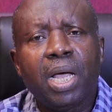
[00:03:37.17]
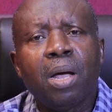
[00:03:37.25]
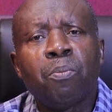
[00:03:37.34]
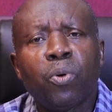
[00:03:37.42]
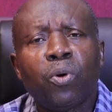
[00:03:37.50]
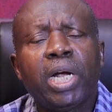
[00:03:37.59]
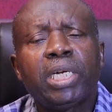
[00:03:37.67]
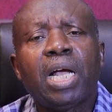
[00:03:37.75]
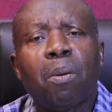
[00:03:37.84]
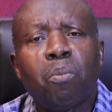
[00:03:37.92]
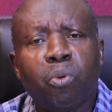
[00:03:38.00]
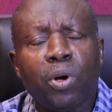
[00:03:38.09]
empo
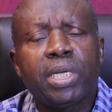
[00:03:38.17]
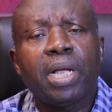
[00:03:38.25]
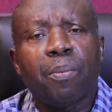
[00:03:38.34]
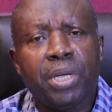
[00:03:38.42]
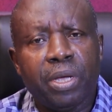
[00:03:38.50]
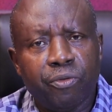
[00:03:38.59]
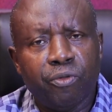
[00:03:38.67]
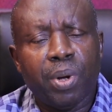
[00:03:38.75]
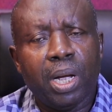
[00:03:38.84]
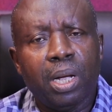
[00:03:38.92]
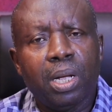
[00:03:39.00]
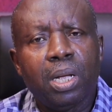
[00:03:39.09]
edia boy yammy edgema.